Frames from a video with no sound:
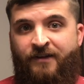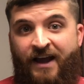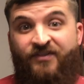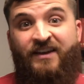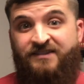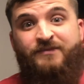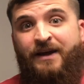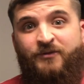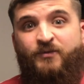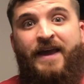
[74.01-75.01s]
I think
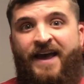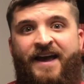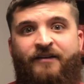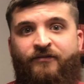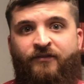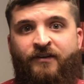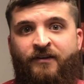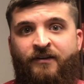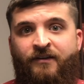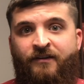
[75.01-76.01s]
sometimes we have.
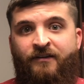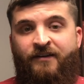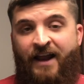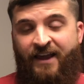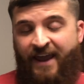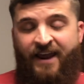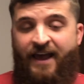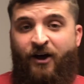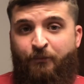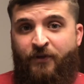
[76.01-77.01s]
And I can't
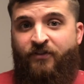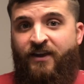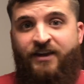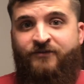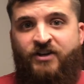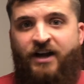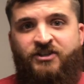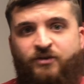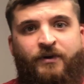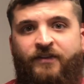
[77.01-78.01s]
help but think of
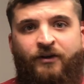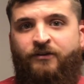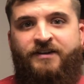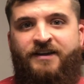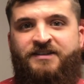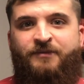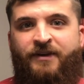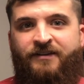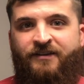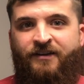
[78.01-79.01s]
Joshua in the Old
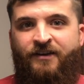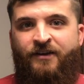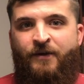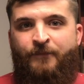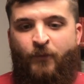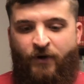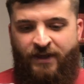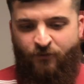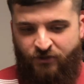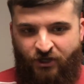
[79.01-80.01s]
Testament when
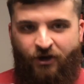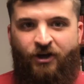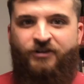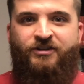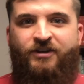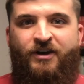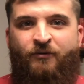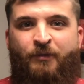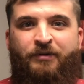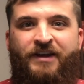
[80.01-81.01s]
he was called to
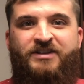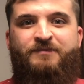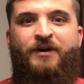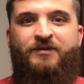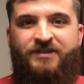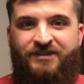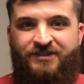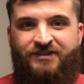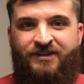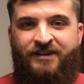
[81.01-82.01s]
replace
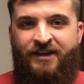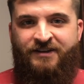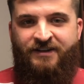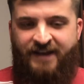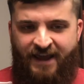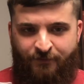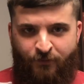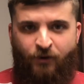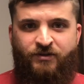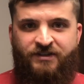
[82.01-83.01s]
Moses, to take
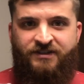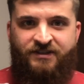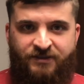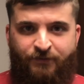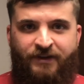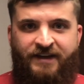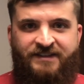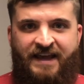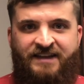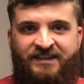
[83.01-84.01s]
Moses' place
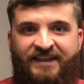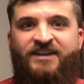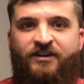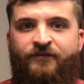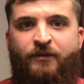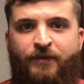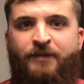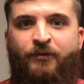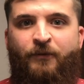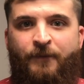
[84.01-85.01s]
as leader of the
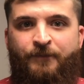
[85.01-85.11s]
people.